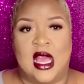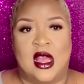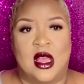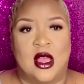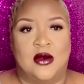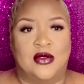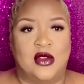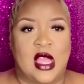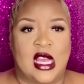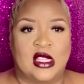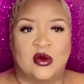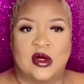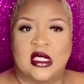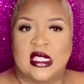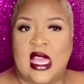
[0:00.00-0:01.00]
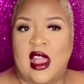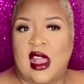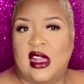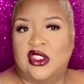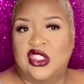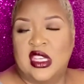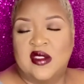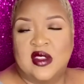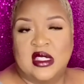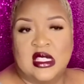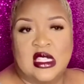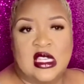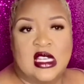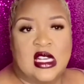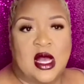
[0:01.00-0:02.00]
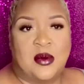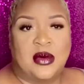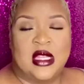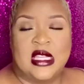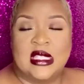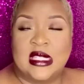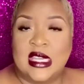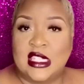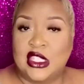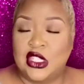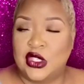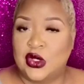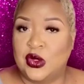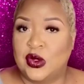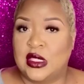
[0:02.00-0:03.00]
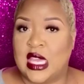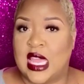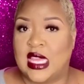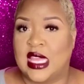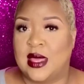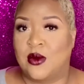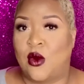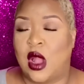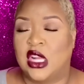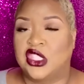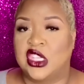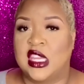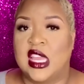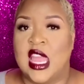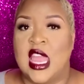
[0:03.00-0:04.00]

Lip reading: If you guys want to see how I achieve this look, please stay tuned and keep watching.